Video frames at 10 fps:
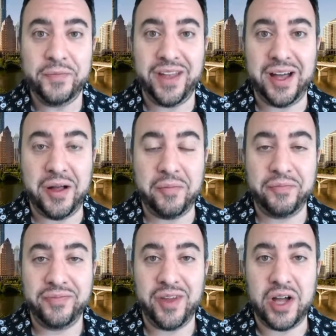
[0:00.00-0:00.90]

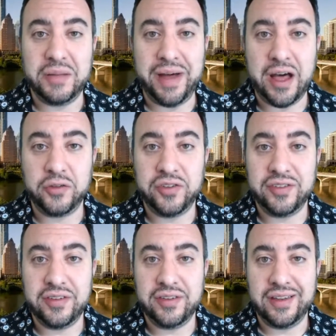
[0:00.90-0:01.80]
all about
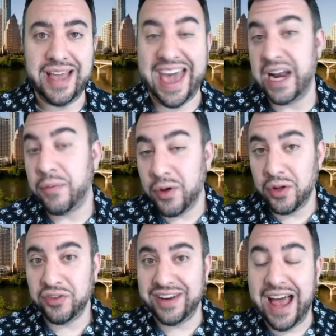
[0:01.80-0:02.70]

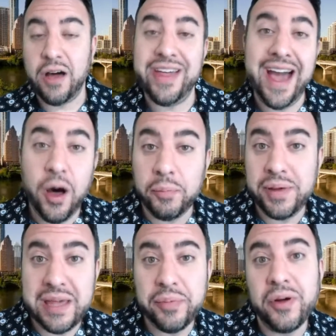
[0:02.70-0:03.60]
animals and how they help
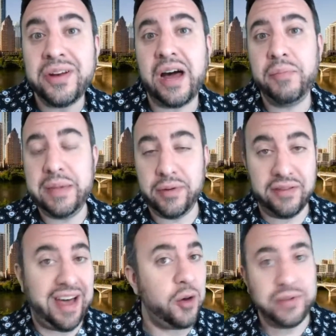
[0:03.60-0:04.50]
people and how people have
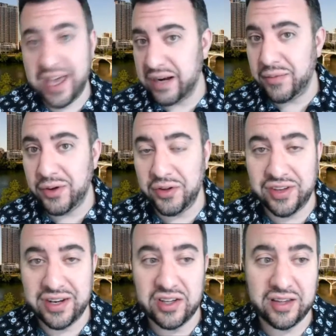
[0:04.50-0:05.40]
helped animals,
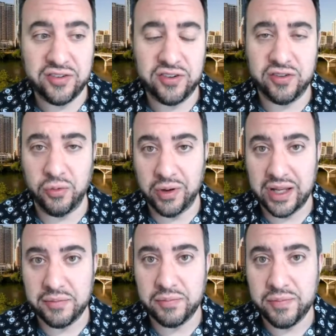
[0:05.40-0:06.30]
and it's just a
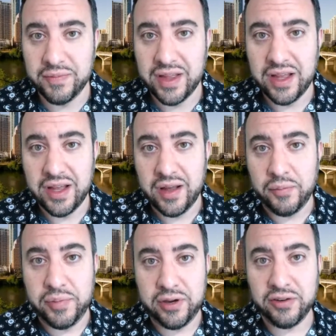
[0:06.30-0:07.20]
really
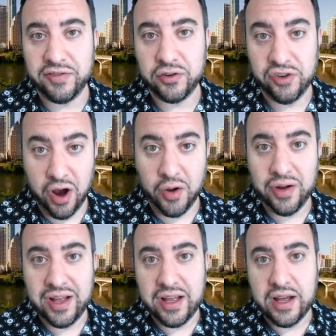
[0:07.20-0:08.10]
beautiful show.
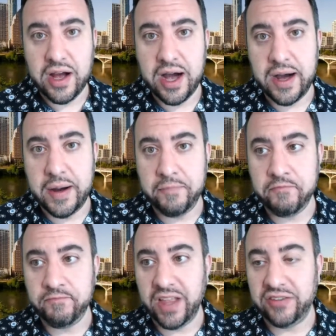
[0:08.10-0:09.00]

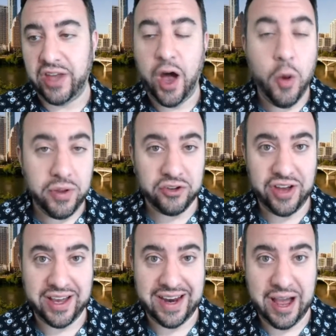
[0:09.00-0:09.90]
So I hope you'll
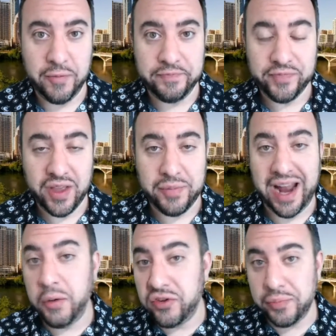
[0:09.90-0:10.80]
check it out. But
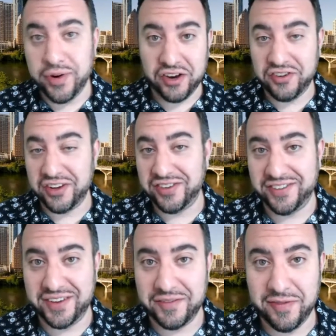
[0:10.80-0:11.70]
I was a production
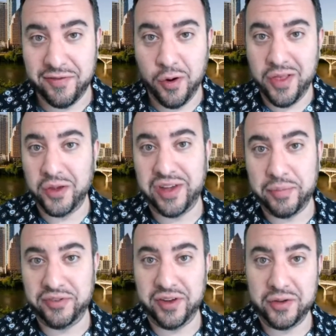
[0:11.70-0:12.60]
assistant for 4 of those
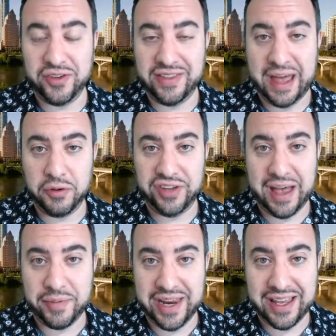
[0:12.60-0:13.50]
episodes, and that was
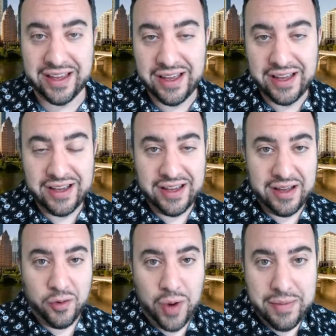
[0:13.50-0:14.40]
happening
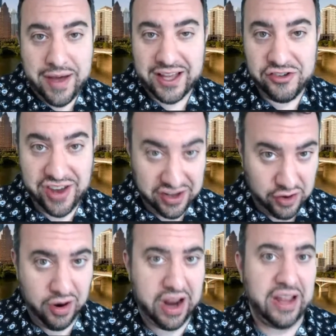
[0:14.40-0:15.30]
way back in
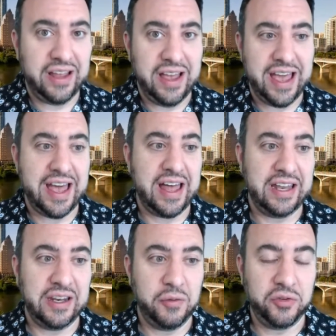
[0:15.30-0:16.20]
January.
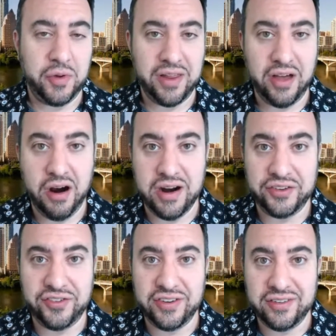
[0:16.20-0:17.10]
And it was one of the
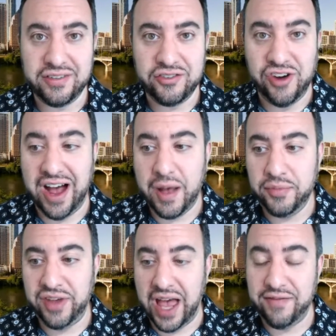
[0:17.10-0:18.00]
hardest
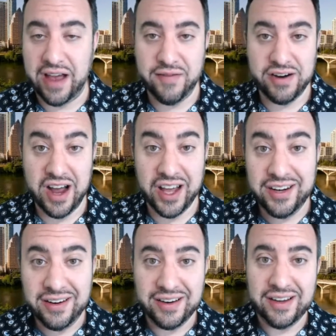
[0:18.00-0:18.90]
jobs I've ever
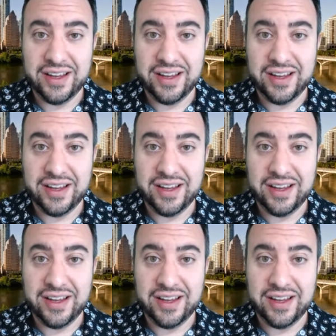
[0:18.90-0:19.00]
done.